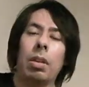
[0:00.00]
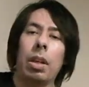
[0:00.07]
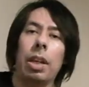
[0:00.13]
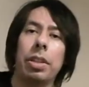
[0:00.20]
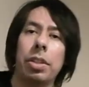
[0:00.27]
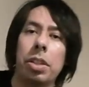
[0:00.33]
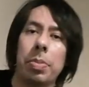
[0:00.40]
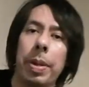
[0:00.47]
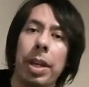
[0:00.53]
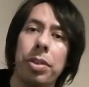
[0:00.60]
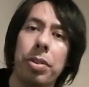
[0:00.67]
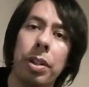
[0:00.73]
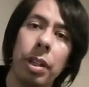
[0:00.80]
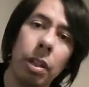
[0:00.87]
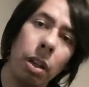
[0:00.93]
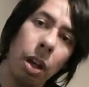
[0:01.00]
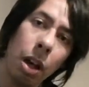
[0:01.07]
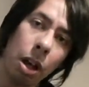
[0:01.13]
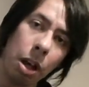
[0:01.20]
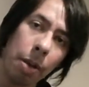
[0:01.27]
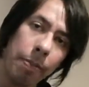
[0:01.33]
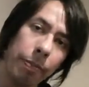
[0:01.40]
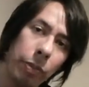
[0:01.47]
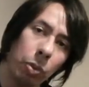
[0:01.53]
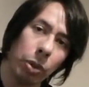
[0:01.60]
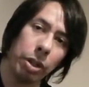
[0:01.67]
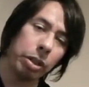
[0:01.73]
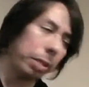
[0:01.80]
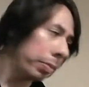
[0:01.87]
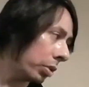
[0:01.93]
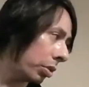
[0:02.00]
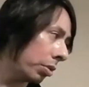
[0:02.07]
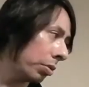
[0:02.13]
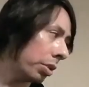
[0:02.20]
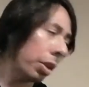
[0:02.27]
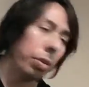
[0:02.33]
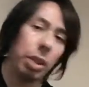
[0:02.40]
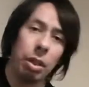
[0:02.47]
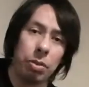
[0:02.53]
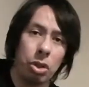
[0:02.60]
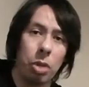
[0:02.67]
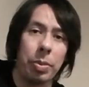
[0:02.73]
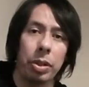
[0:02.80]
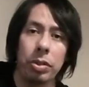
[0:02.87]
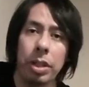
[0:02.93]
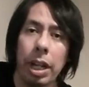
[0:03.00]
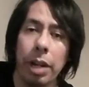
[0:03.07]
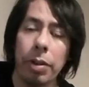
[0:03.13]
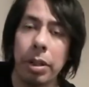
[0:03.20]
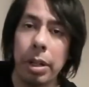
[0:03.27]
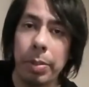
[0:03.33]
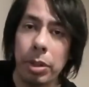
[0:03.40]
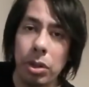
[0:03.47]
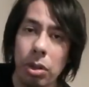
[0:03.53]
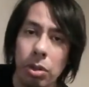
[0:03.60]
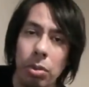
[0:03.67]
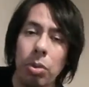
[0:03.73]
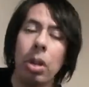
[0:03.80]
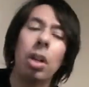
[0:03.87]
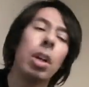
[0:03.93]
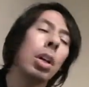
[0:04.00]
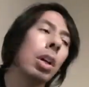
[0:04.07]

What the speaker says: Hey, this is Patrick. Welcome to Tokyo Terminal Diary number 2.